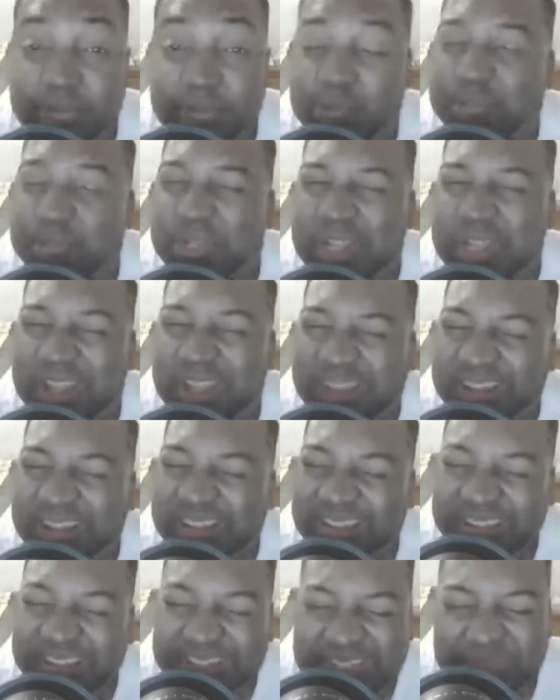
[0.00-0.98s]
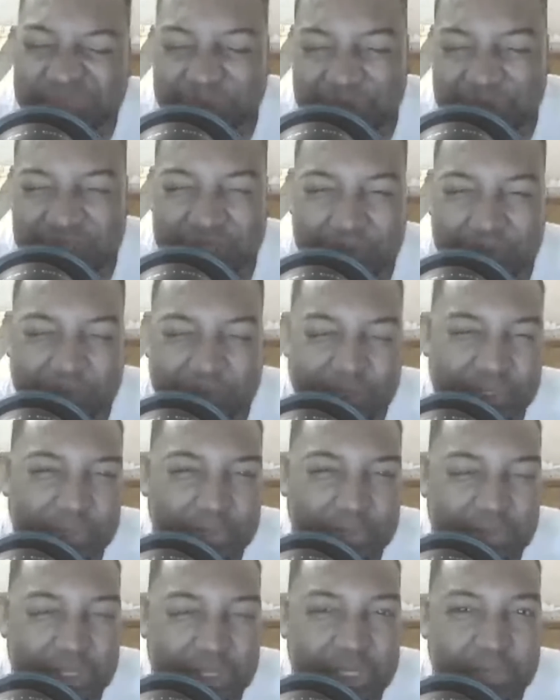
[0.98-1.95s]
kind of something similar to
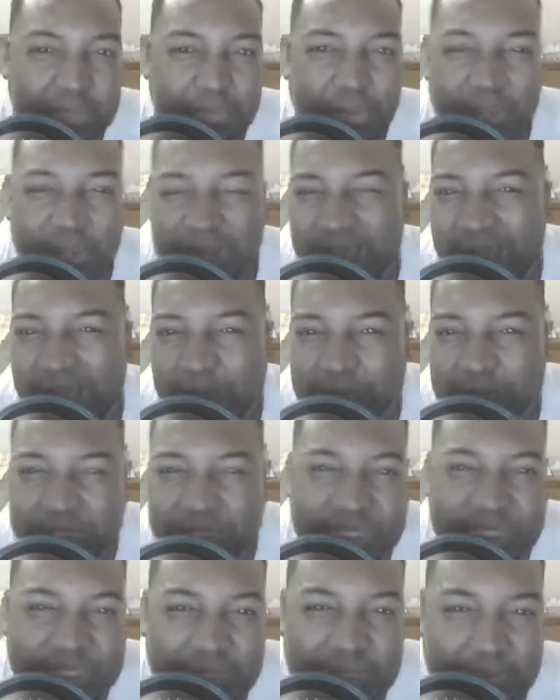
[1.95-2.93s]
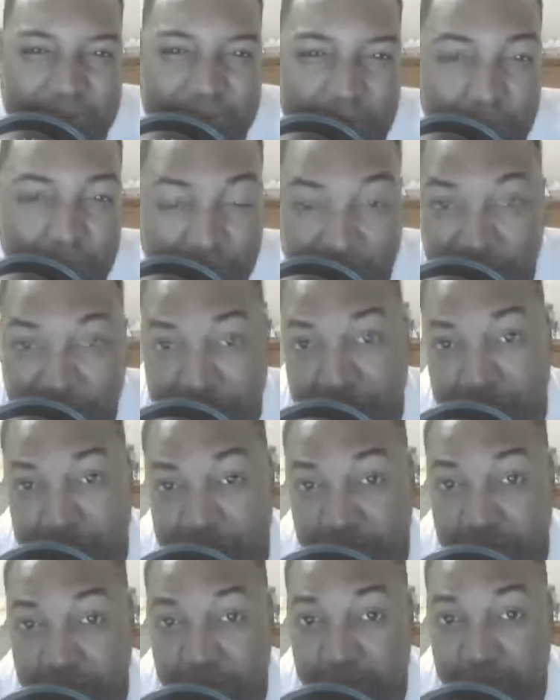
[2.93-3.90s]
me. But I wasn't simping over her
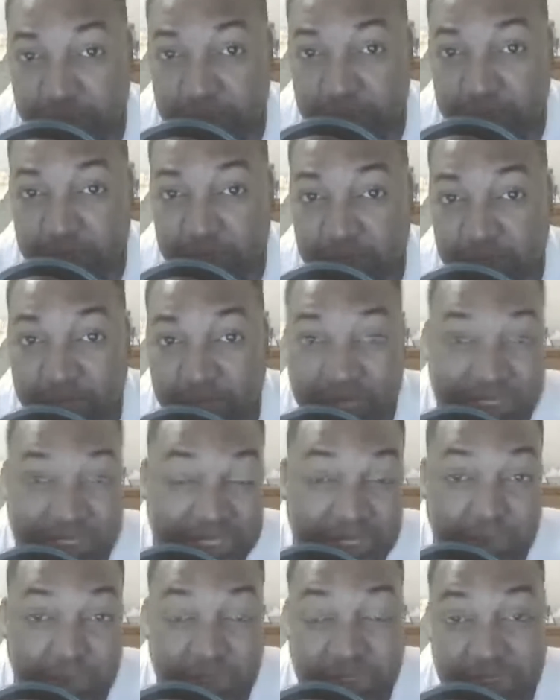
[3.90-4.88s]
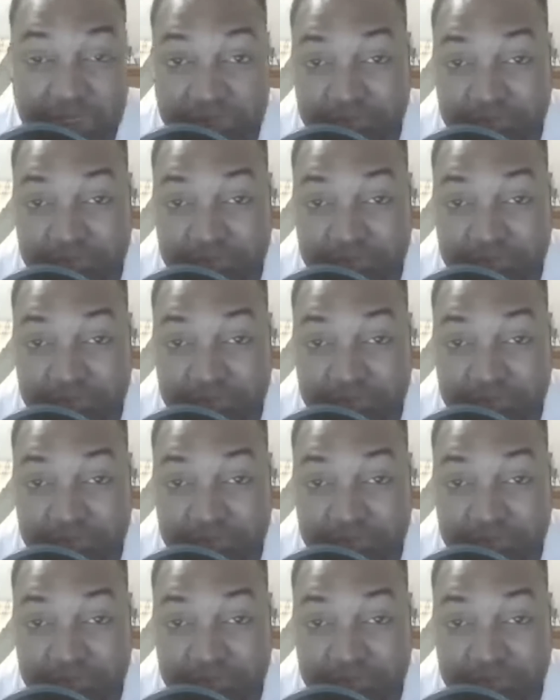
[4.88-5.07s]
as he was.